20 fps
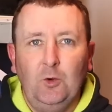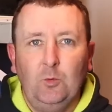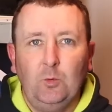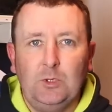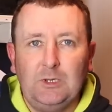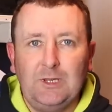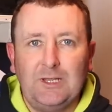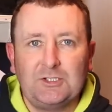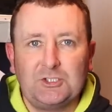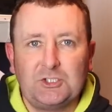
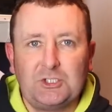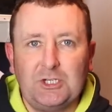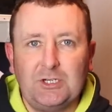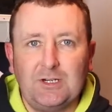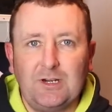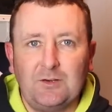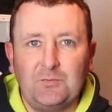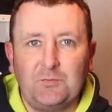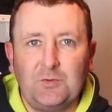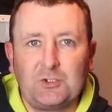Well, last
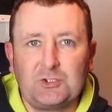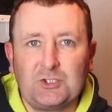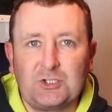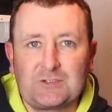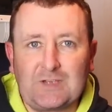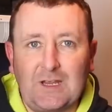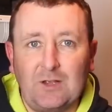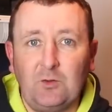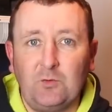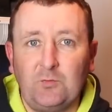year I fished the
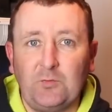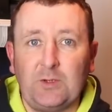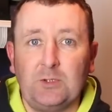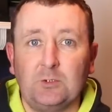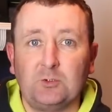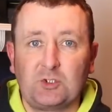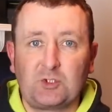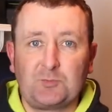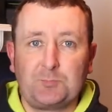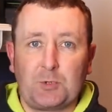
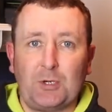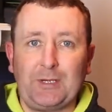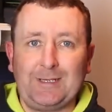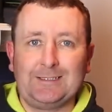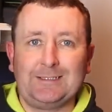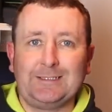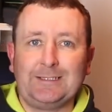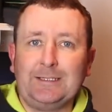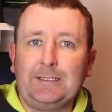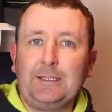Southfield
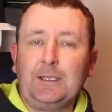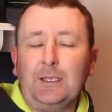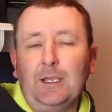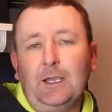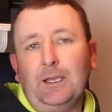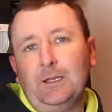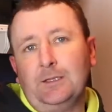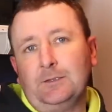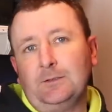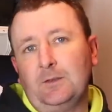Spring League
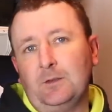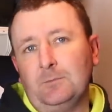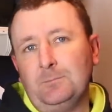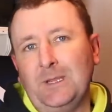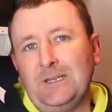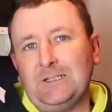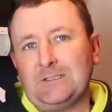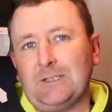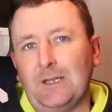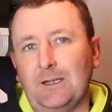and the
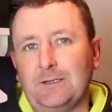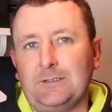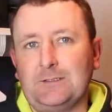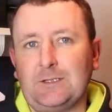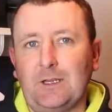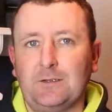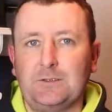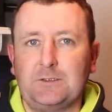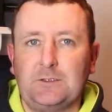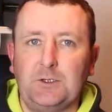mix that I
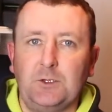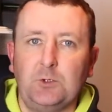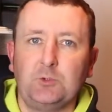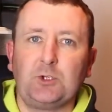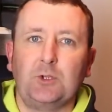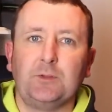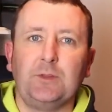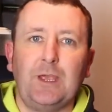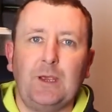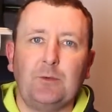decided to
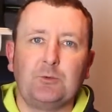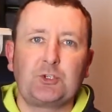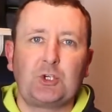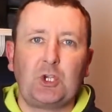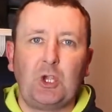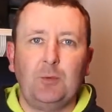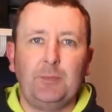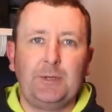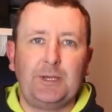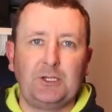use on there was a
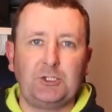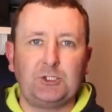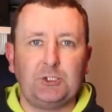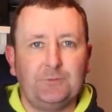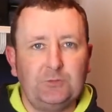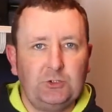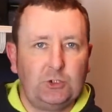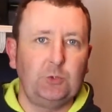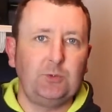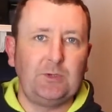
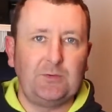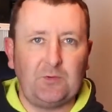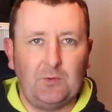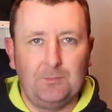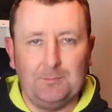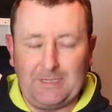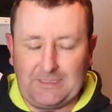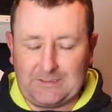combination of two different